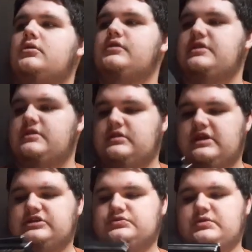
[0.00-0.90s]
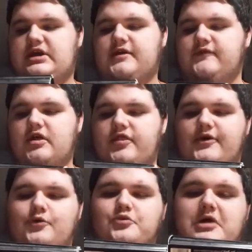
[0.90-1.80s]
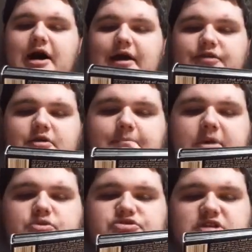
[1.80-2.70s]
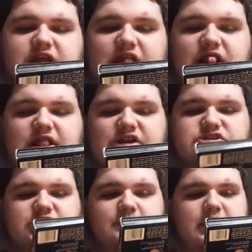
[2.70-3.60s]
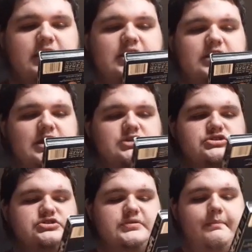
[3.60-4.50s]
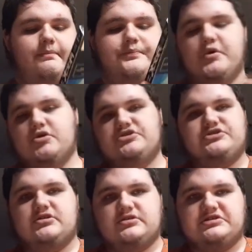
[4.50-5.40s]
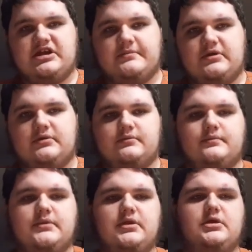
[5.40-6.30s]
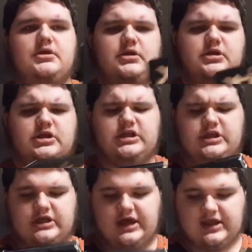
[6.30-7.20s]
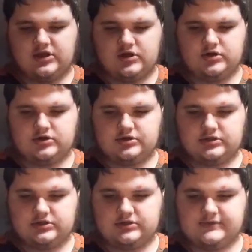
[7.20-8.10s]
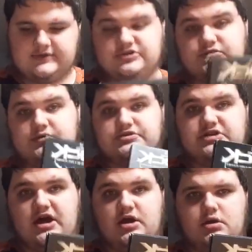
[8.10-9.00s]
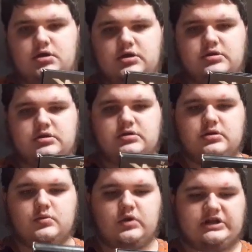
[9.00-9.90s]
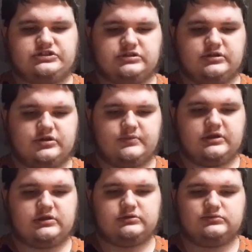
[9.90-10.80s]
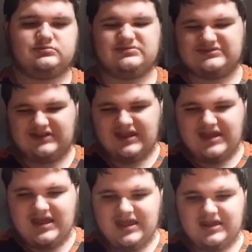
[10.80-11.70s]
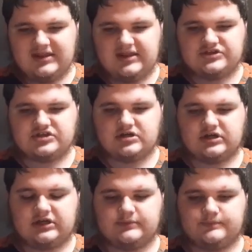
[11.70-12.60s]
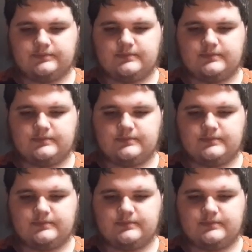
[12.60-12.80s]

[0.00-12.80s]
Next we have The Rock, the most electric man in sports entertainment. I heard this one was not good. Watched a little bit. It's alright.